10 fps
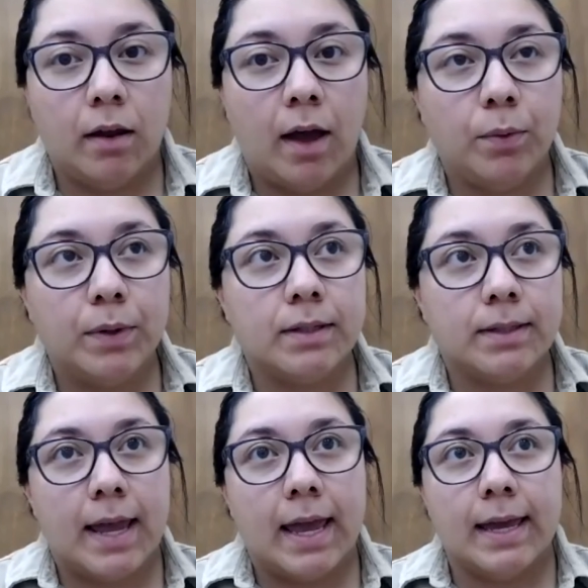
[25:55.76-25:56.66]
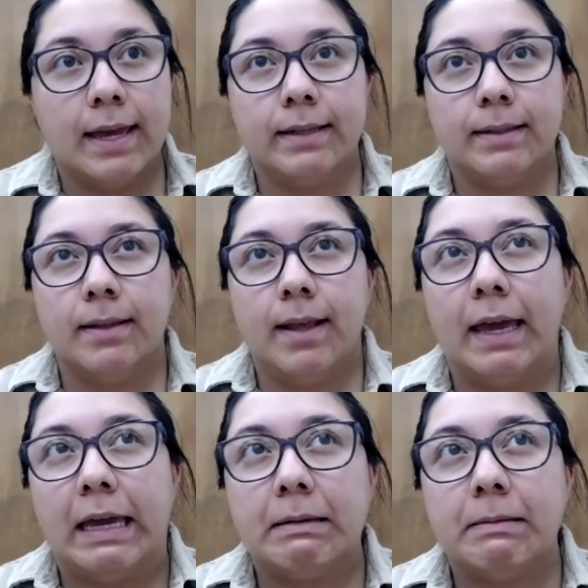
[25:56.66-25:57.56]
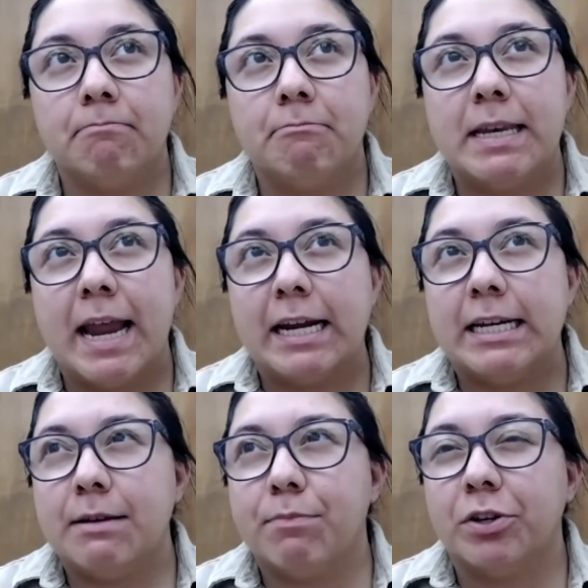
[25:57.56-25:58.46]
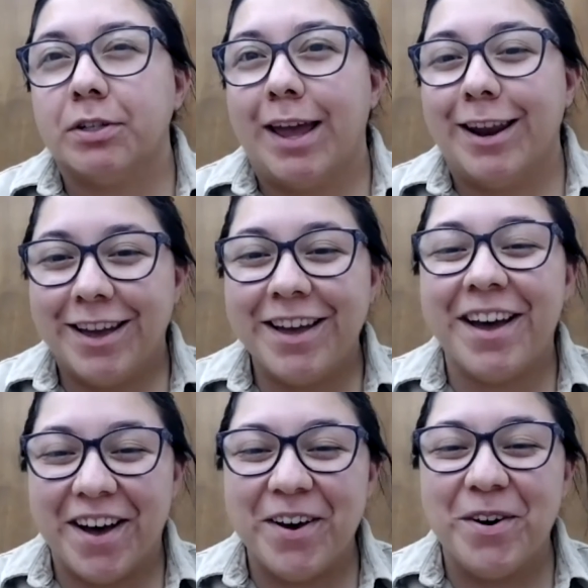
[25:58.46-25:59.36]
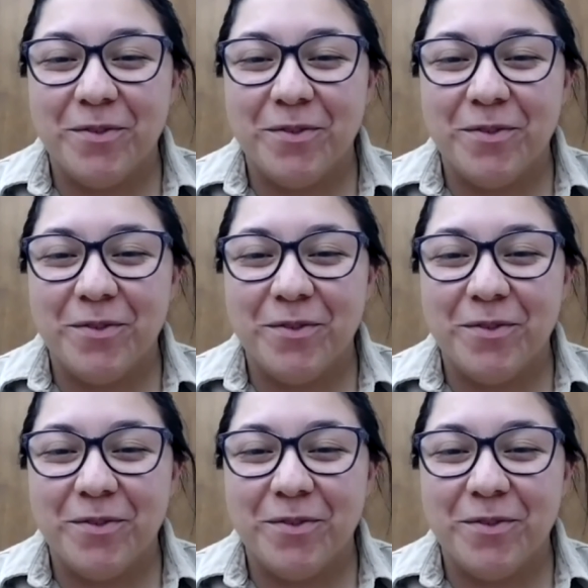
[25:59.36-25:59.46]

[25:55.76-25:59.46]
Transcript: I would say is like 90% of